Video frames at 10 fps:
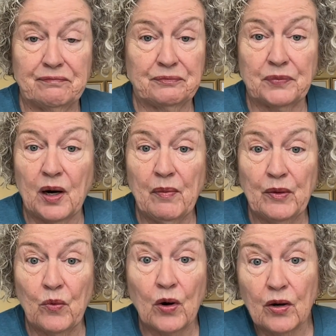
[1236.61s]
probably
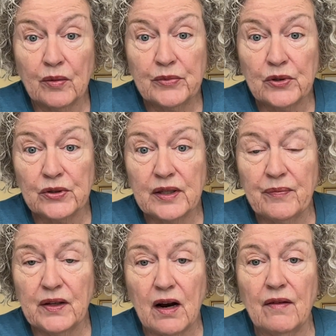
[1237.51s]
worms or
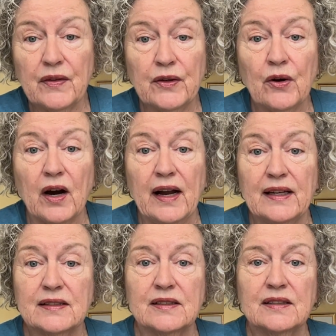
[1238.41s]
something off of the
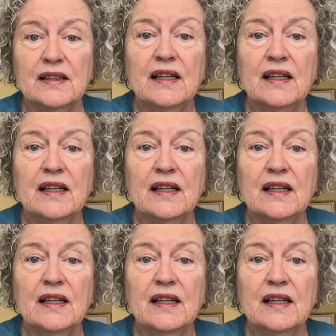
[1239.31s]
grass.